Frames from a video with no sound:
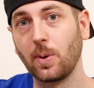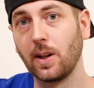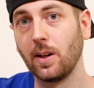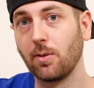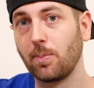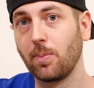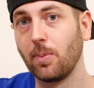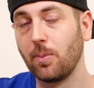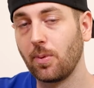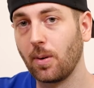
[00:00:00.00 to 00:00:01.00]
away of,
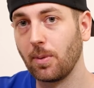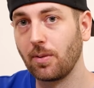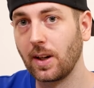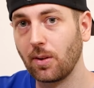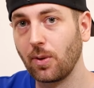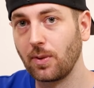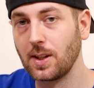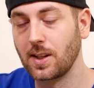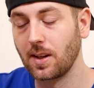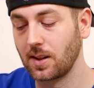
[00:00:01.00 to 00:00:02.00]
from the Vega
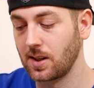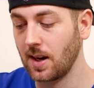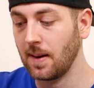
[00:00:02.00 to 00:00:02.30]
56.